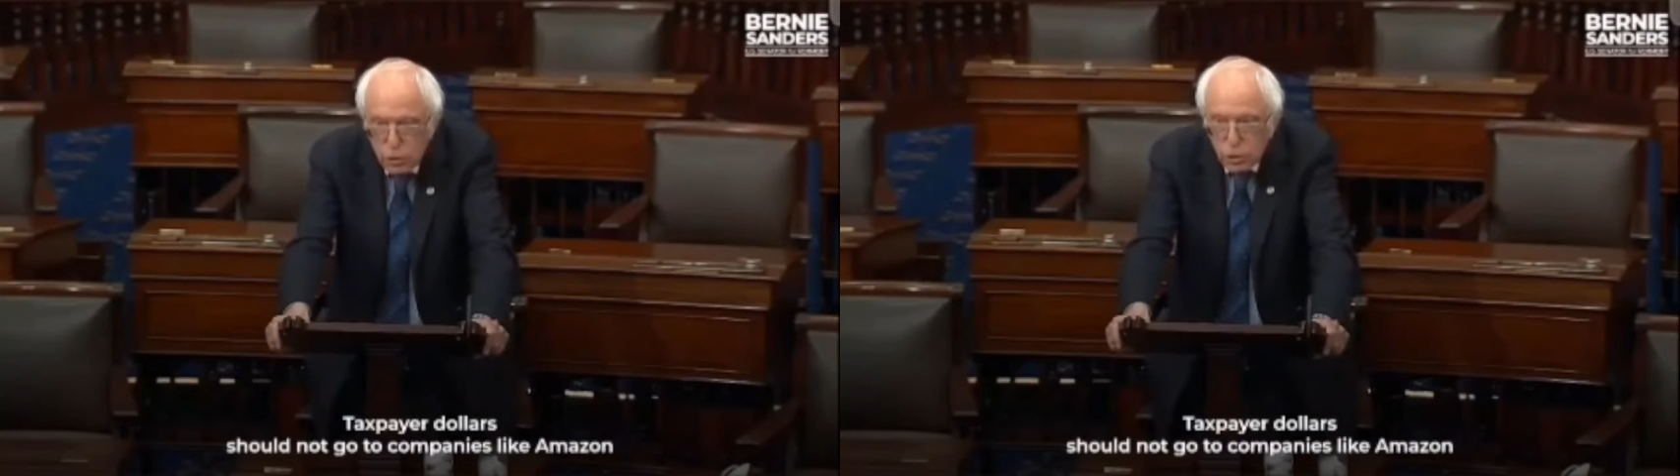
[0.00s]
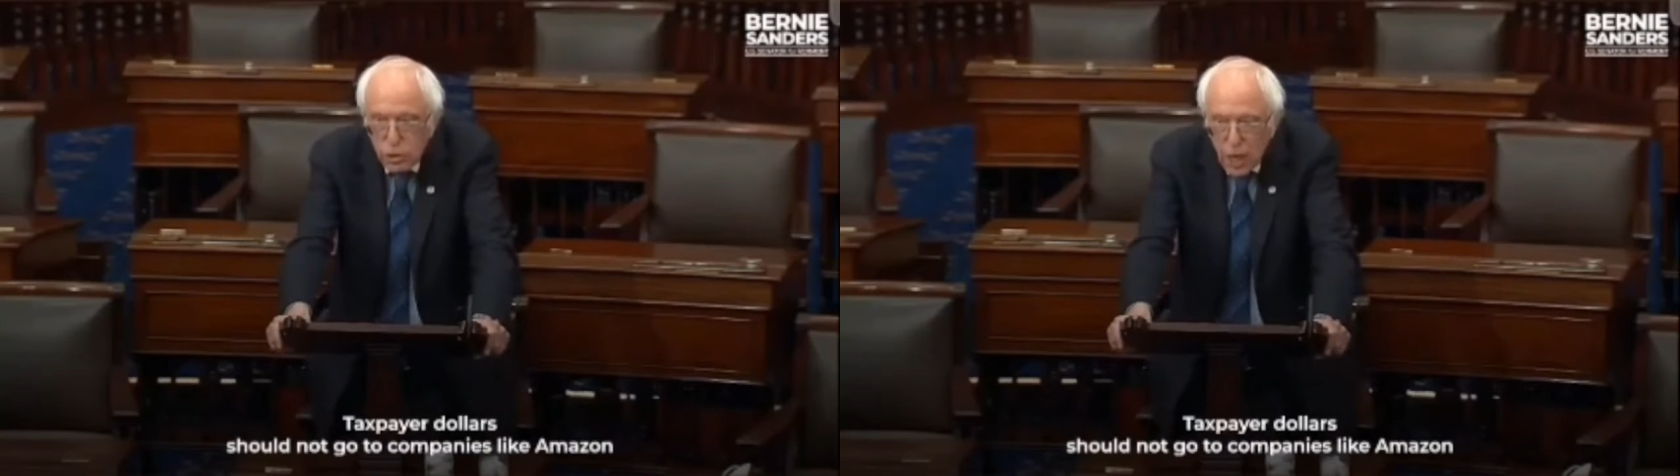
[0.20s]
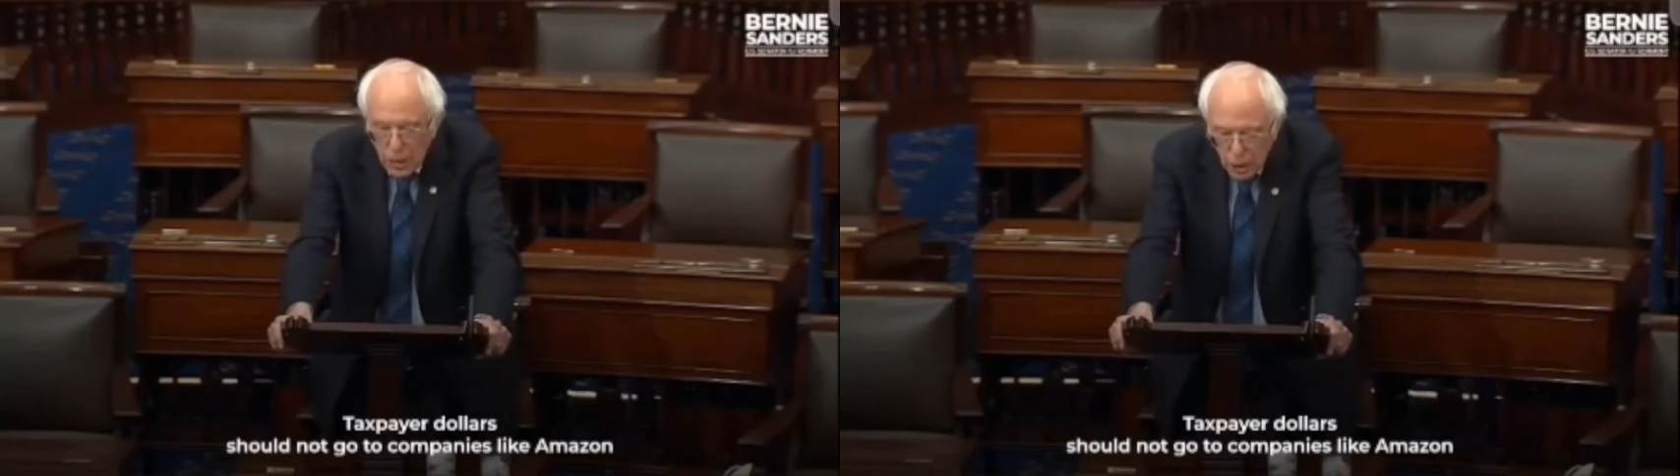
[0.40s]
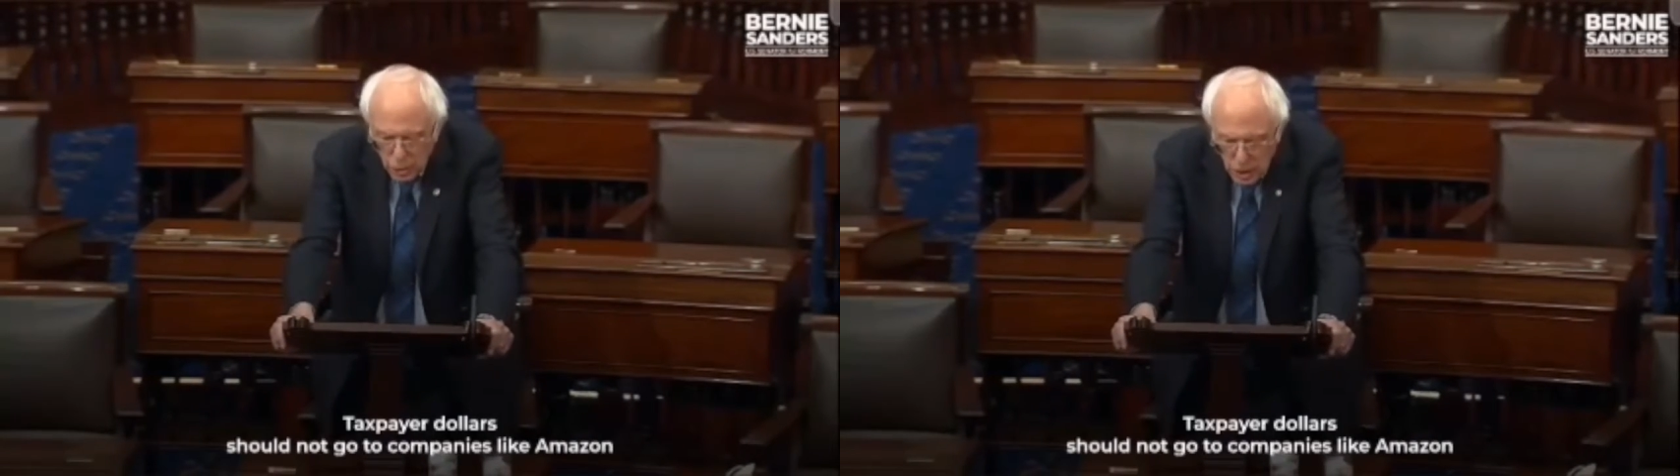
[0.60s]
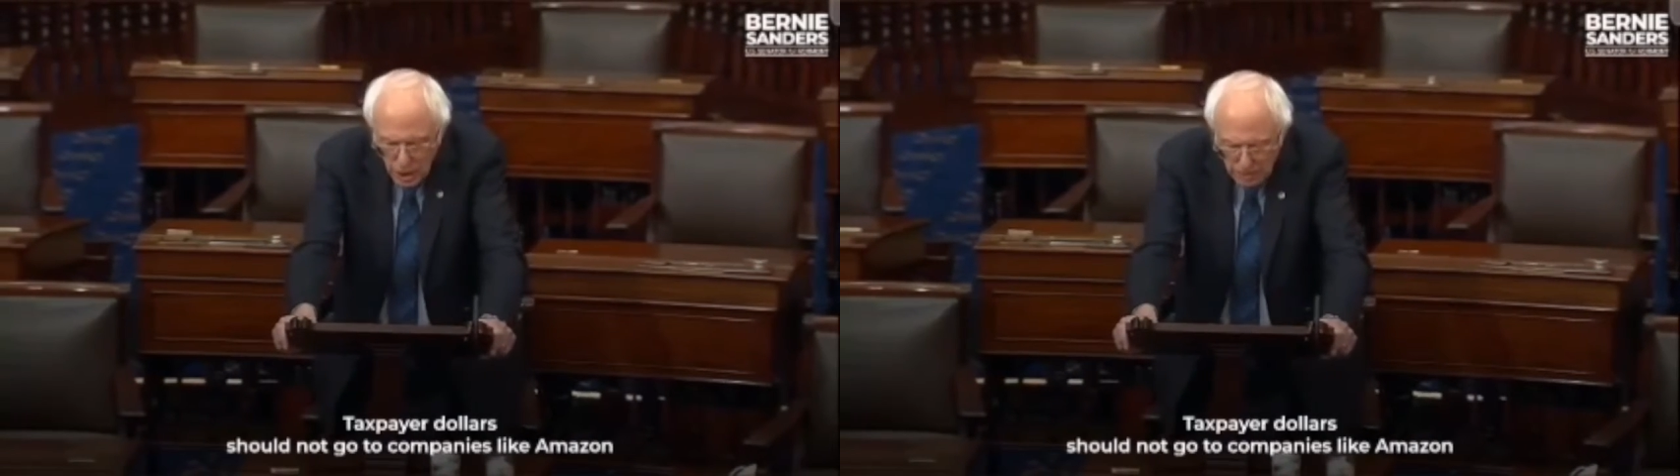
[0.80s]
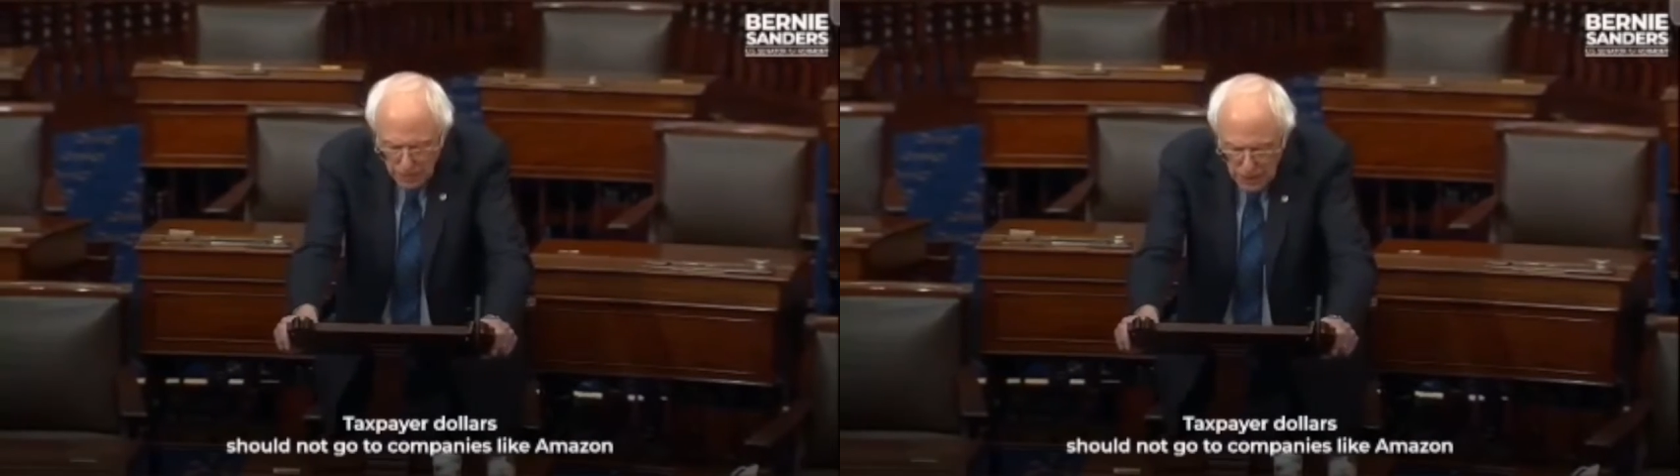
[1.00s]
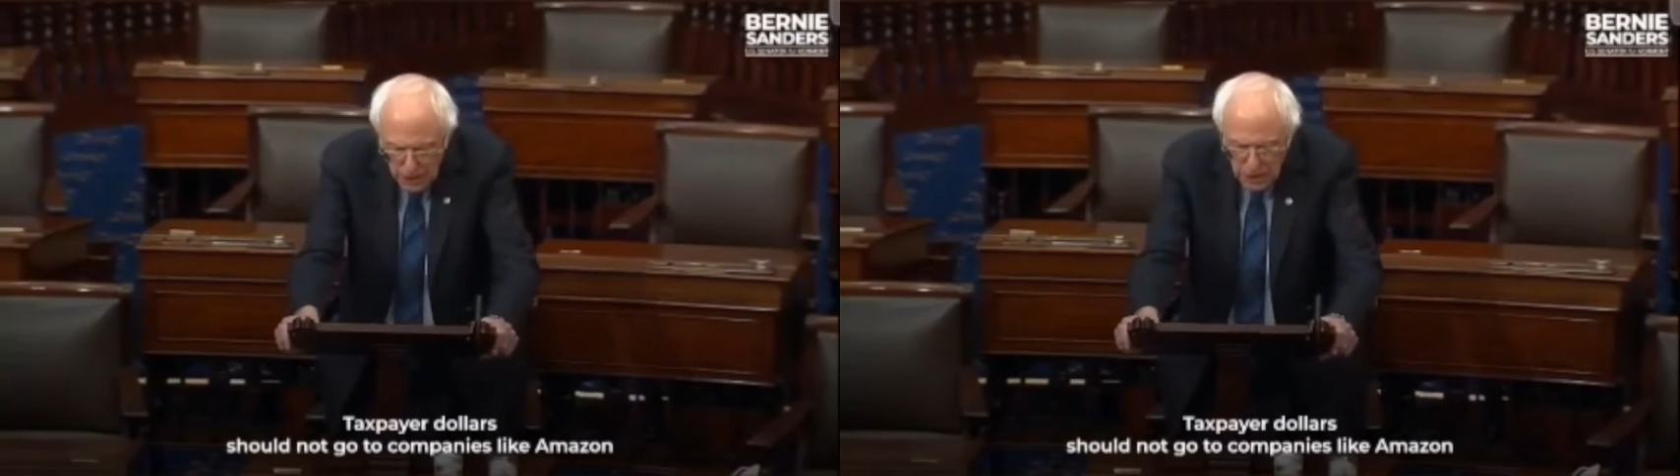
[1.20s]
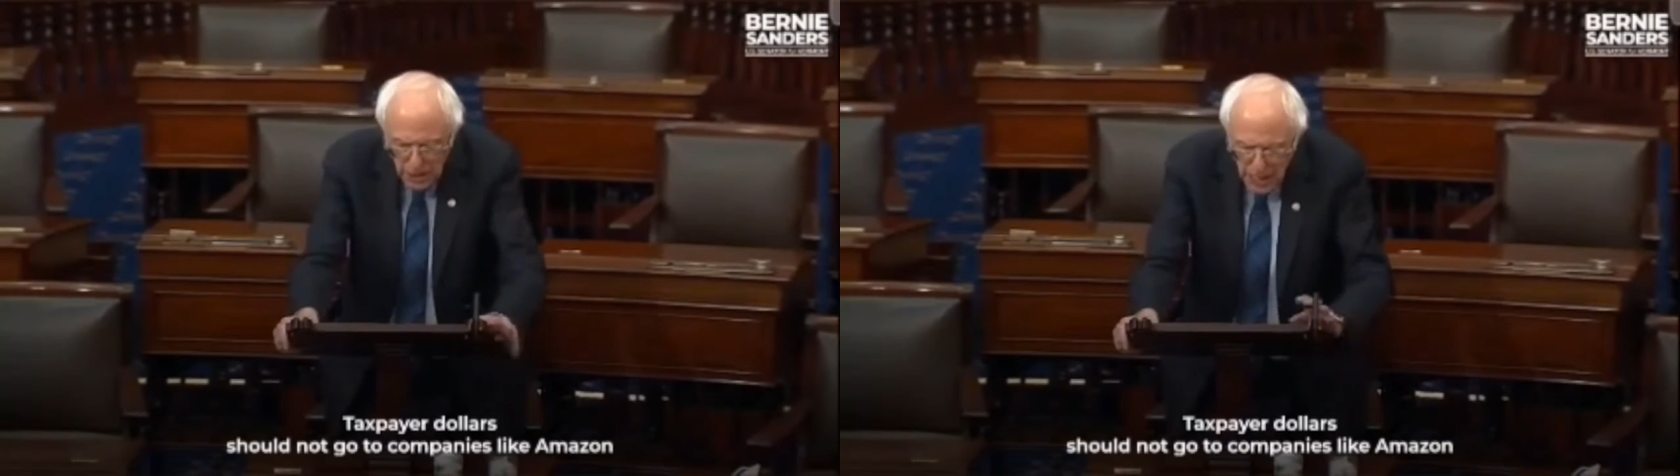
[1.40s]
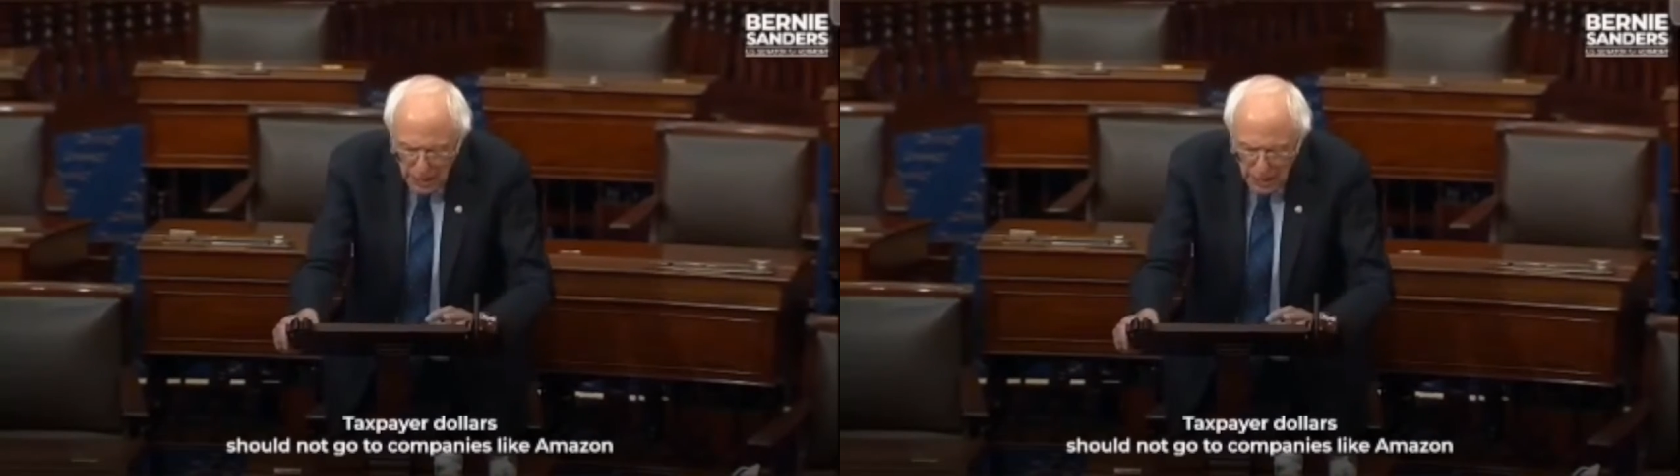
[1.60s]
should not go to companies like